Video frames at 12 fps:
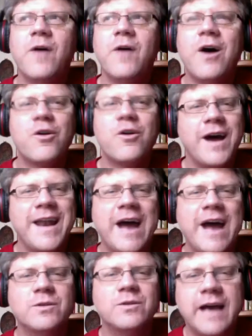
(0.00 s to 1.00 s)
to
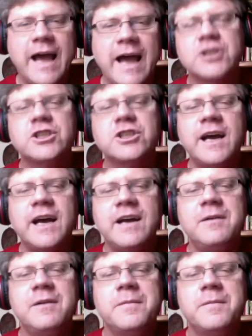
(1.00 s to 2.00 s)
announce a hashtag.
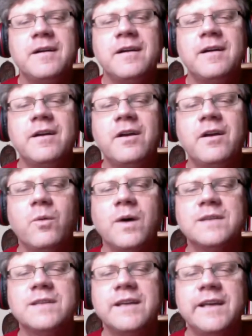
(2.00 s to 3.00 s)

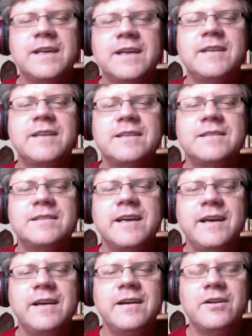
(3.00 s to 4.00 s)
Was it
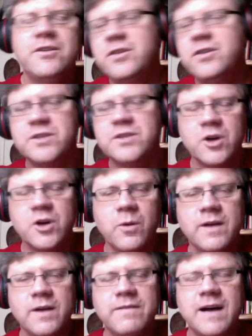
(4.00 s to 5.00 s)
ESTC
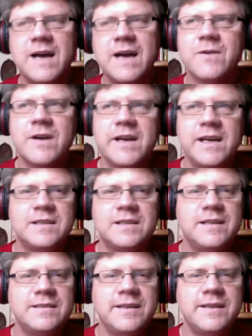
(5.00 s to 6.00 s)
2015 or
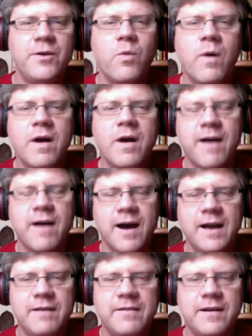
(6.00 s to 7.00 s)
ESTC
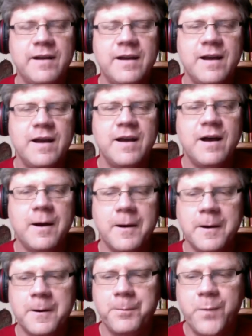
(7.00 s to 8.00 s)

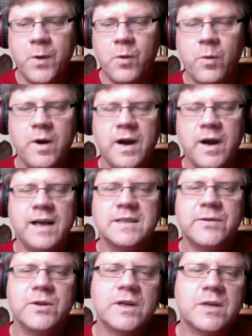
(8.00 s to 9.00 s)
15? Whereas if
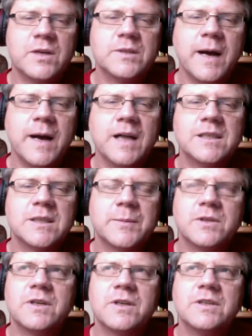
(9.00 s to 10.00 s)
you look at the Responsible
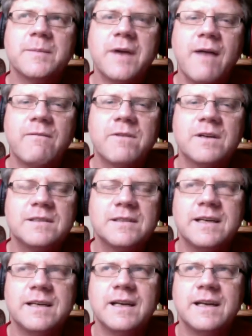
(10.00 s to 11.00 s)
Tourism Conference
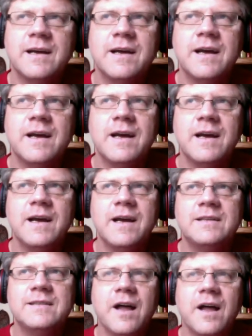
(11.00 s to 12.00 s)
in
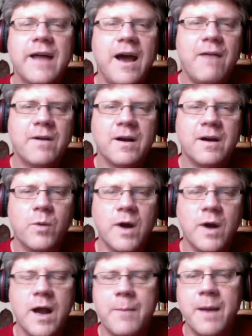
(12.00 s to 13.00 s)
South Africa, where
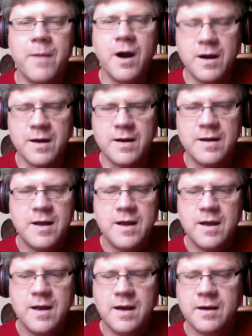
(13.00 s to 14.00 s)
I met Martin,
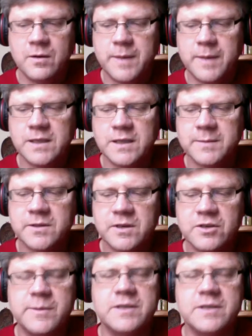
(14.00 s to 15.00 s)
Responsible
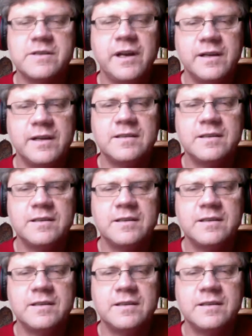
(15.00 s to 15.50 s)
Tourism in Cities,